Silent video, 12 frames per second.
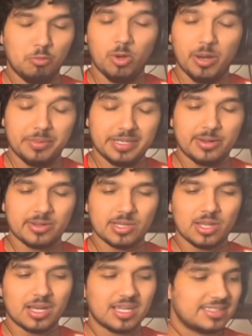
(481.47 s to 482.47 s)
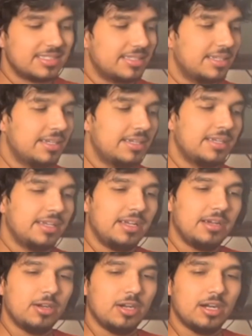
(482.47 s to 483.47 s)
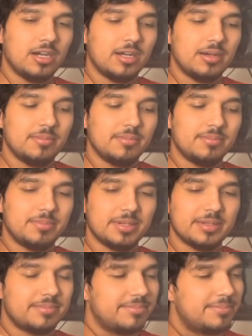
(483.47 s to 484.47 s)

will help it out a lot. But